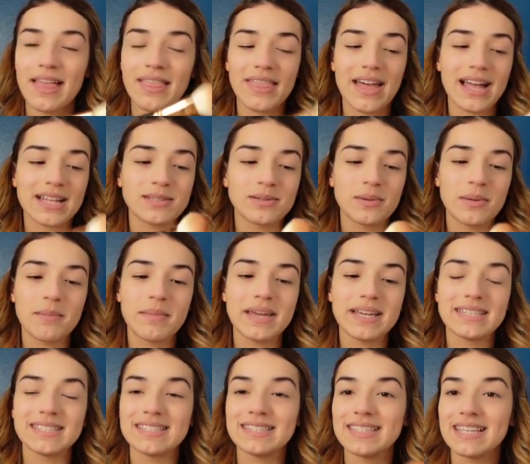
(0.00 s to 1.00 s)
That's what
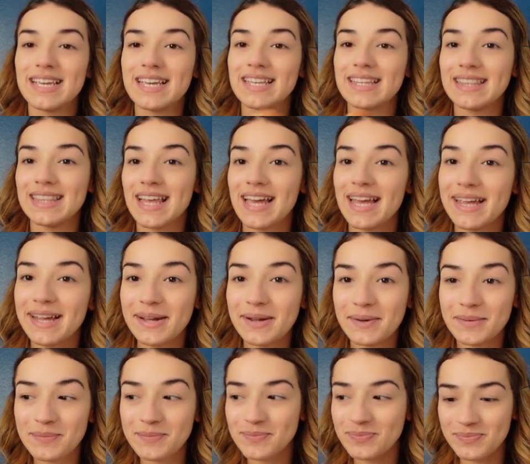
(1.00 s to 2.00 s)
makes it like
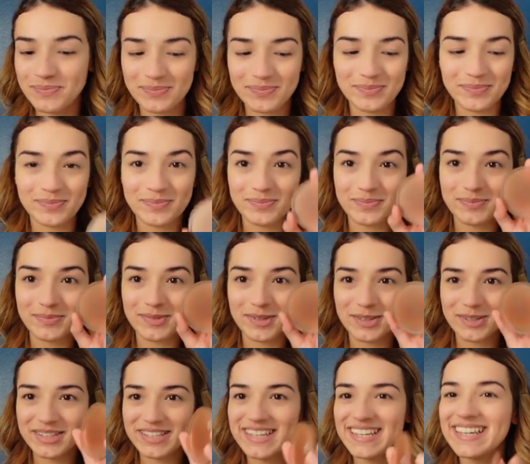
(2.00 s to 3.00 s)
dirty.